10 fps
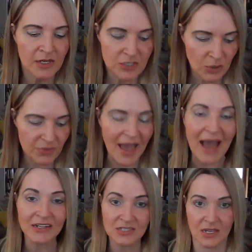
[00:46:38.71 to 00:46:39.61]
So
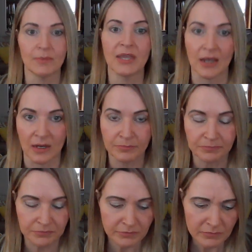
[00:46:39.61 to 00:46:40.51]
that is coming up
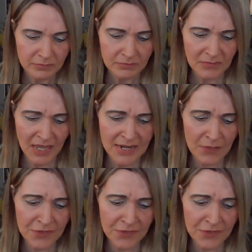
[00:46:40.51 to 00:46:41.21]
now,